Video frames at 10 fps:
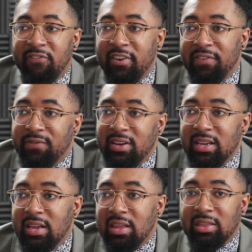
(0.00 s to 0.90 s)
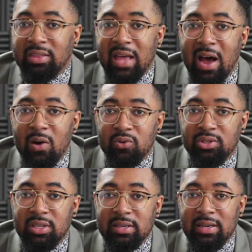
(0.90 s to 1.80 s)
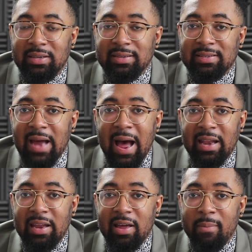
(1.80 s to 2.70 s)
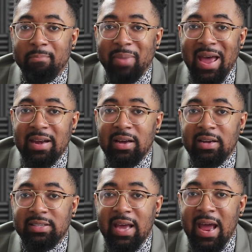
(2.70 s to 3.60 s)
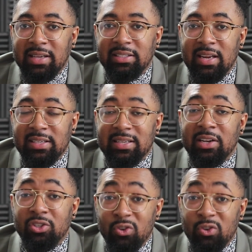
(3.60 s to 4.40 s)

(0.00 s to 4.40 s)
Fifty thousand dollar bet attached to this, and I